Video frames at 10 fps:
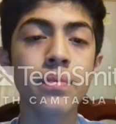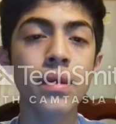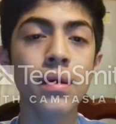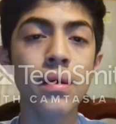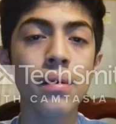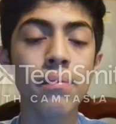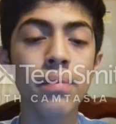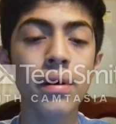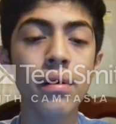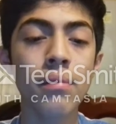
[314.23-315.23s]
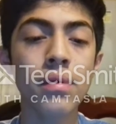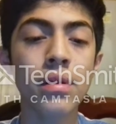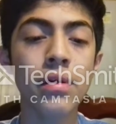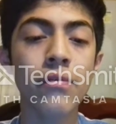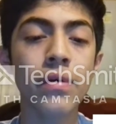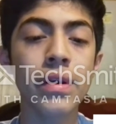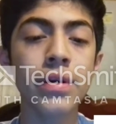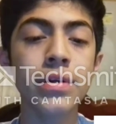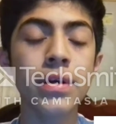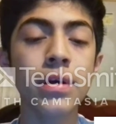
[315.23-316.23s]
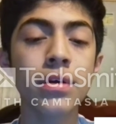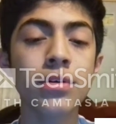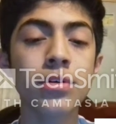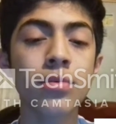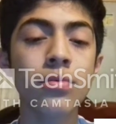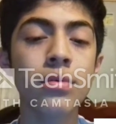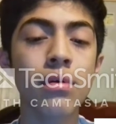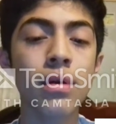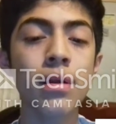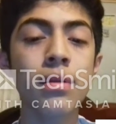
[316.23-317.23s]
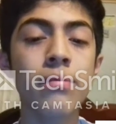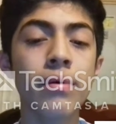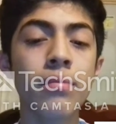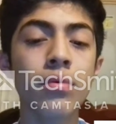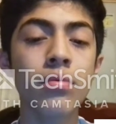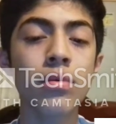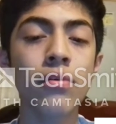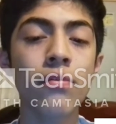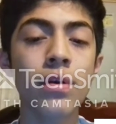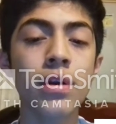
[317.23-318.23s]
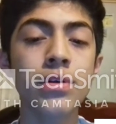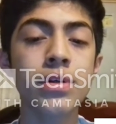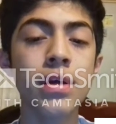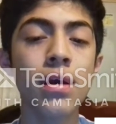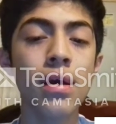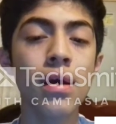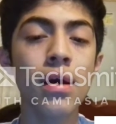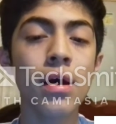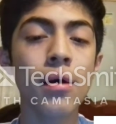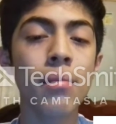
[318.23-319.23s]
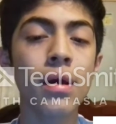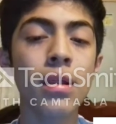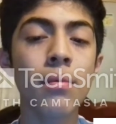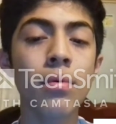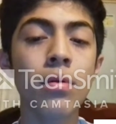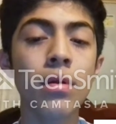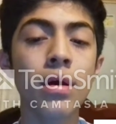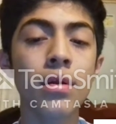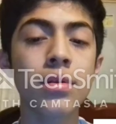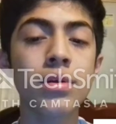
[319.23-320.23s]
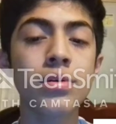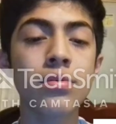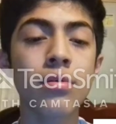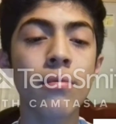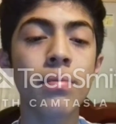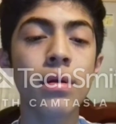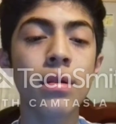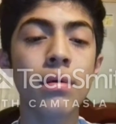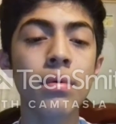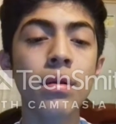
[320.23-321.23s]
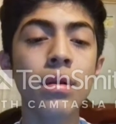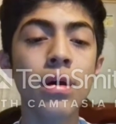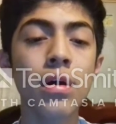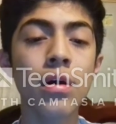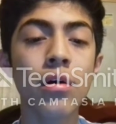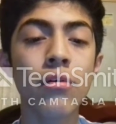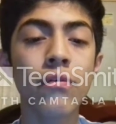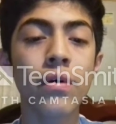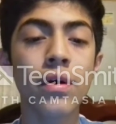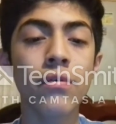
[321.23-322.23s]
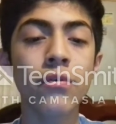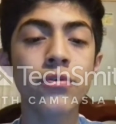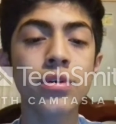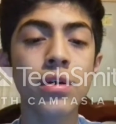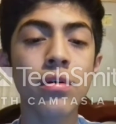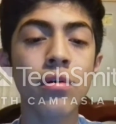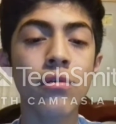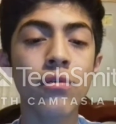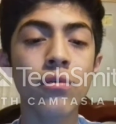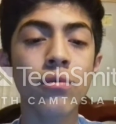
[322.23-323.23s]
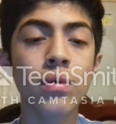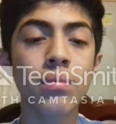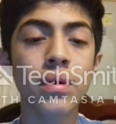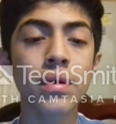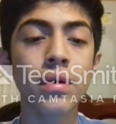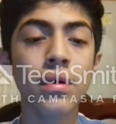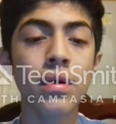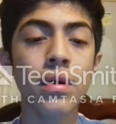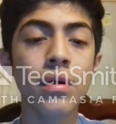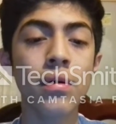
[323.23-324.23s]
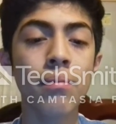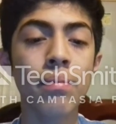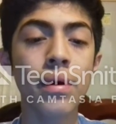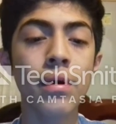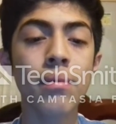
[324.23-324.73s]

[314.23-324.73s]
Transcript: Pyramid of energy shows the relative amount of energy available at each trophic level of a food chain or food web. Pyramid of biomass